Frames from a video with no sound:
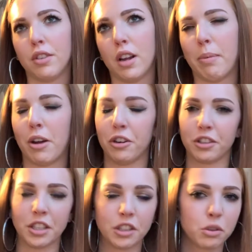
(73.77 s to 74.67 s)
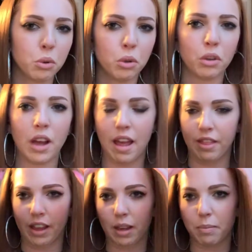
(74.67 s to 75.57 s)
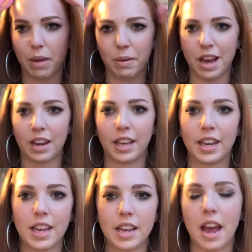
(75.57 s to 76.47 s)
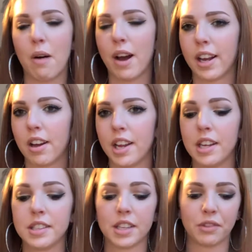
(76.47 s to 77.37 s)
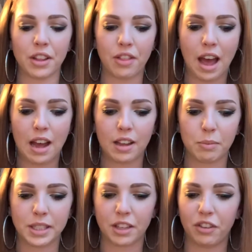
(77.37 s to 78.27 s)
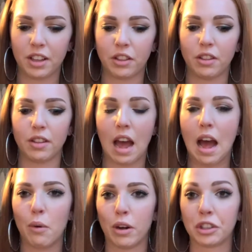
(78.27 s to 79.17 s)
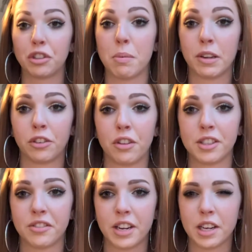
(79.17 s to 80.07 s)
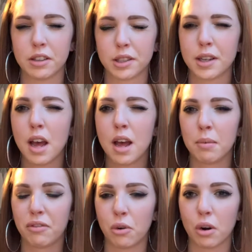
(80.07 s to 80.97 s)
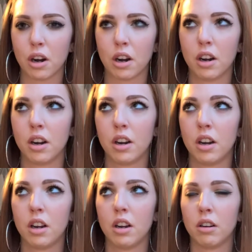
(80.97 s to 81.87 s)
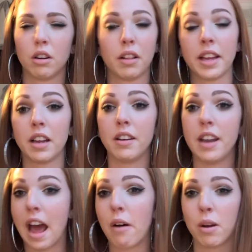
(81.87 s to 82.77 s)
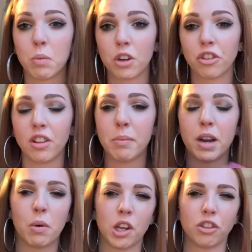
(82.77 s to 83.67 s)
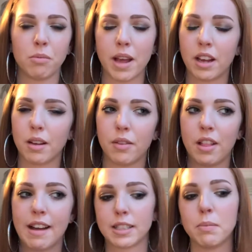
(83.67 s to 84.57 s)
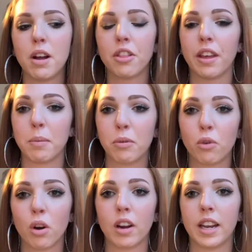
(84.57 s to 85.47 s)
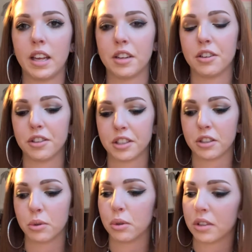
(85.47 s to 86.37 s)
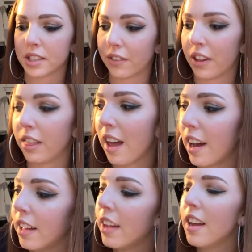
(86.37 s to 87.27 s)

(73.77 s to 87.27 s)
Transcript: about nursing school and like maybe how to get in, how I got in, stuff like that. Because I feel like I watched a bunch of those videos before or like now I'm watching them and I watch them like last month, like before getting into nursing school and stuff like that.